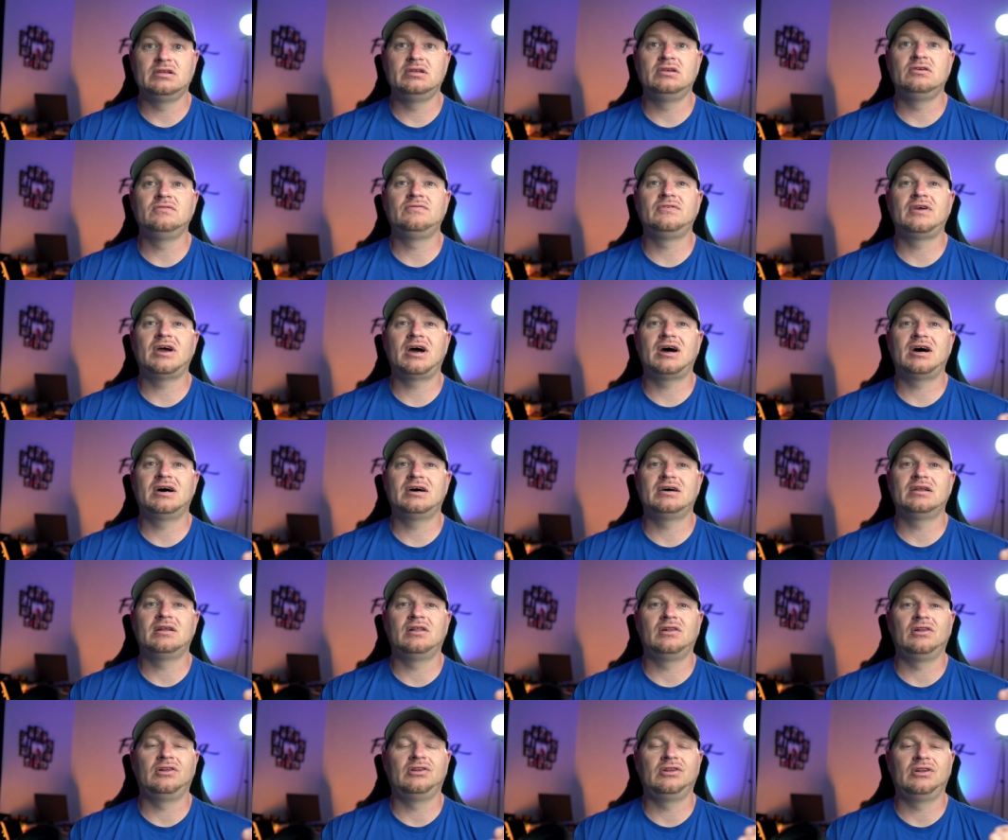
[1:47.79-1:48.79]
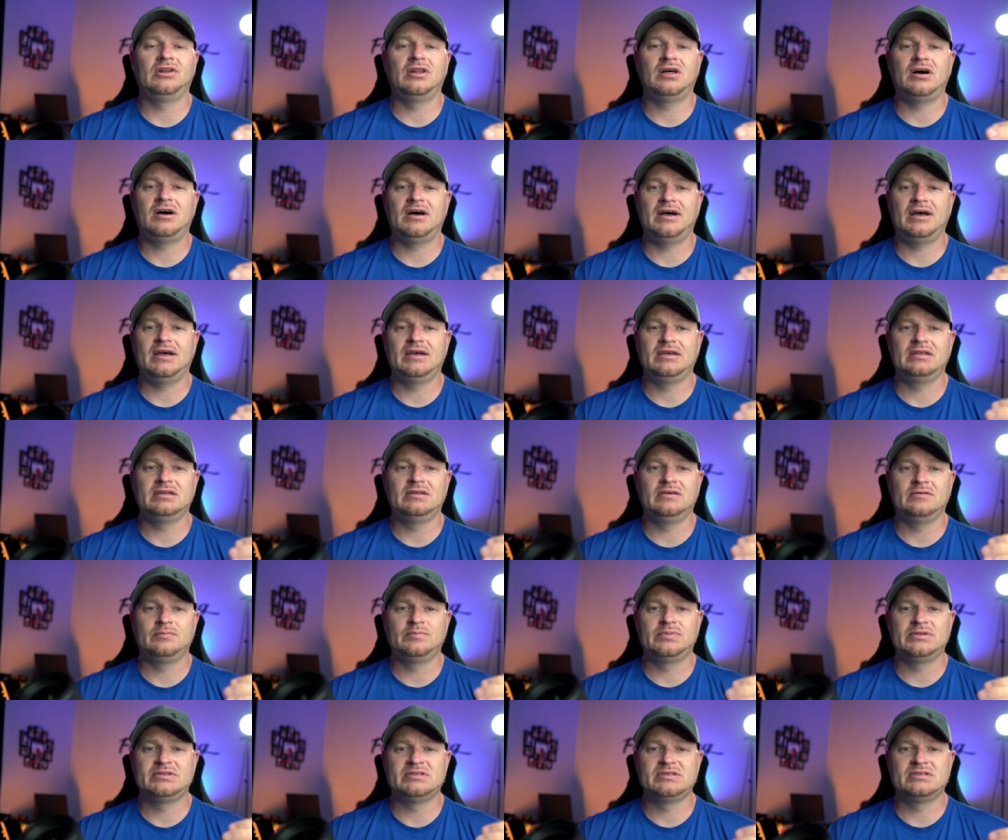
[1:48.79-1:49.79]
You've got a lot of
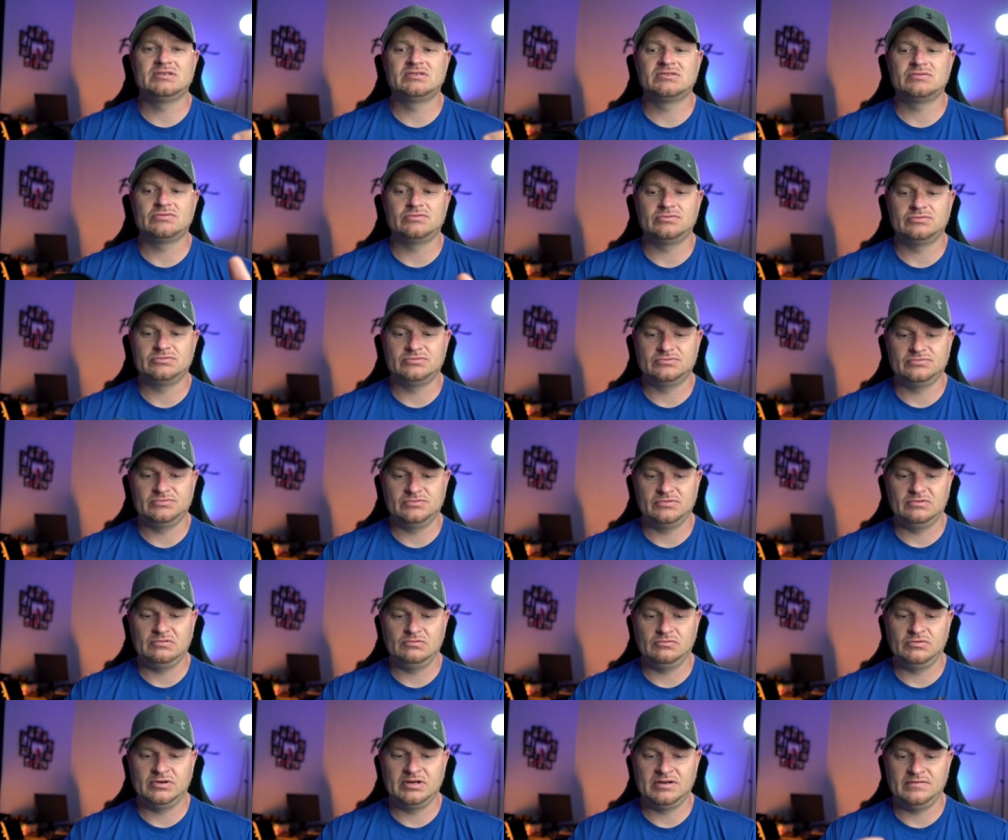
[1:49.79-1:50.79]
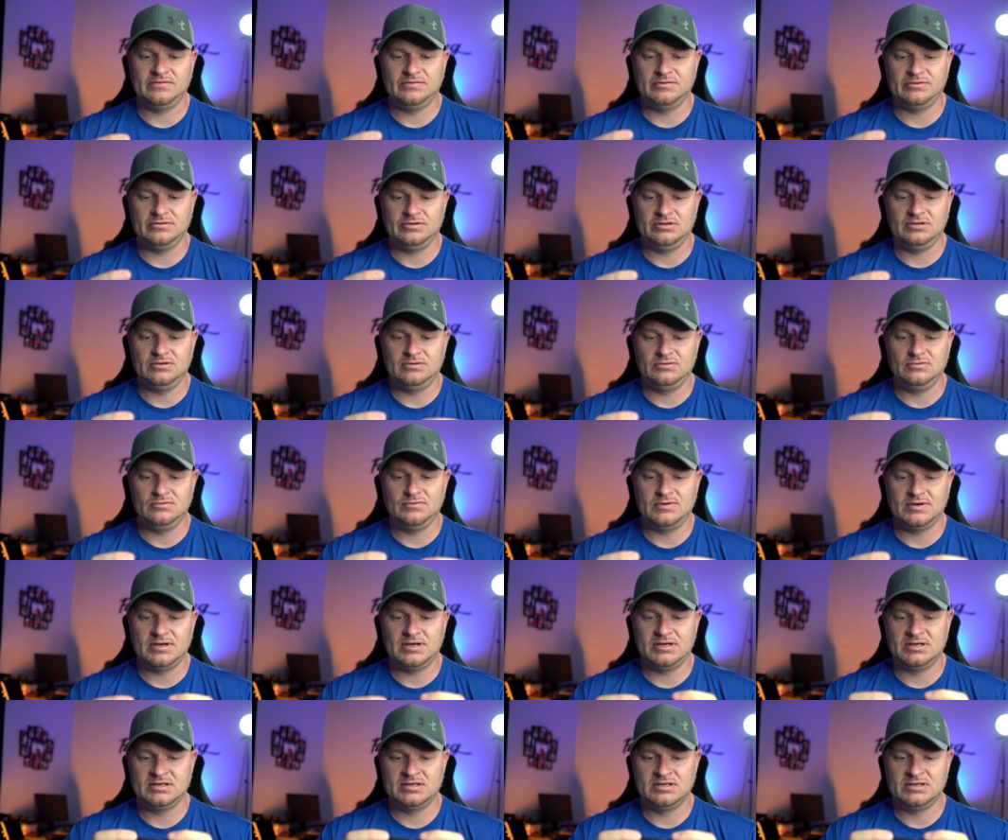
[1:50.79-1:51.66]
potential whenever you